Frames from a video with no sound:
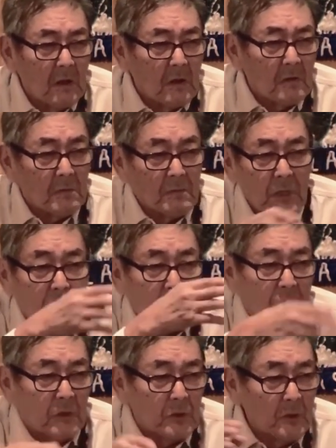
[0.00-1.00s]

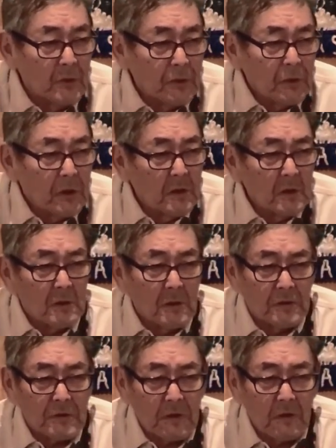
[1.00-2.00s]
Use English.
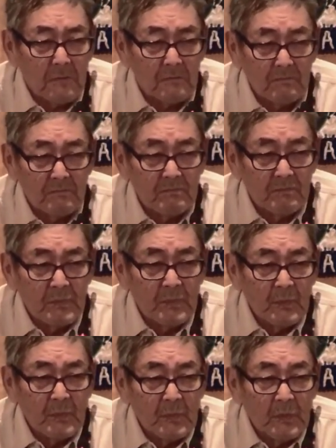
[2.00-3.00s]

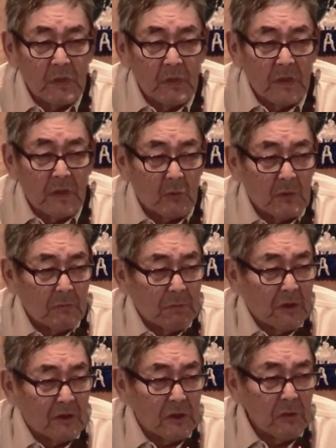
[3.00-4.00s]
And we
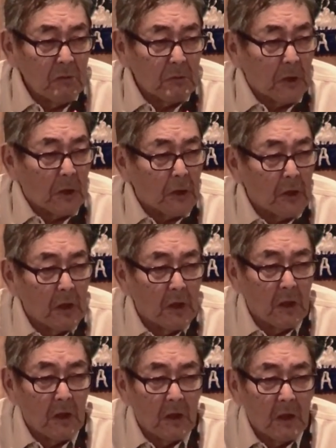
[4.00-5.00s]
believe it
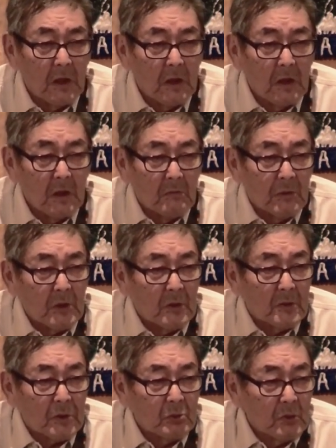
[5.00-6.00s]
because
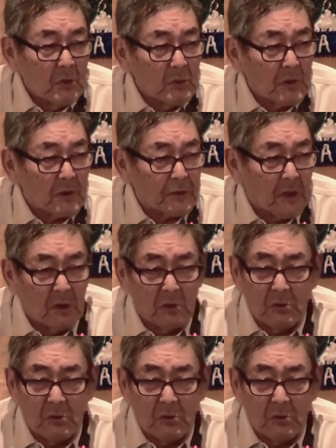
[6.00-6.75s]
we were down.